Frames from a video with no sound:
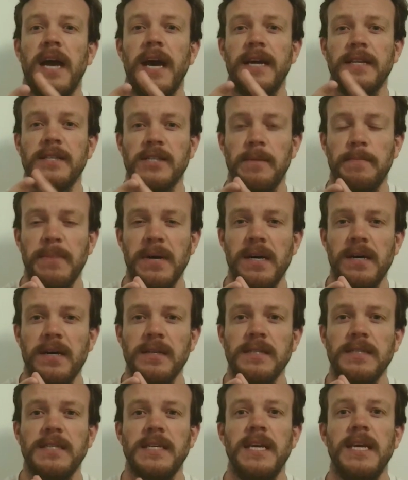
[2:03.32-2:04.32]
at a
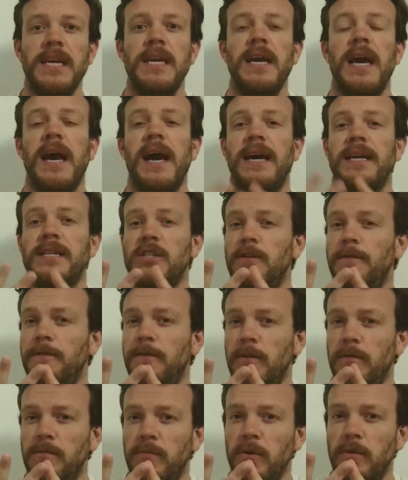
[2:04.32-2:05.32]
party, at a
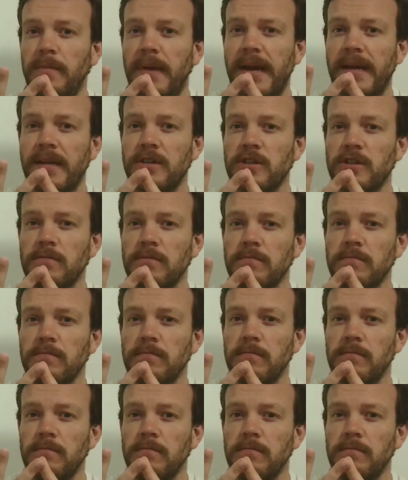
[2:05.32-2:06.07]
football match.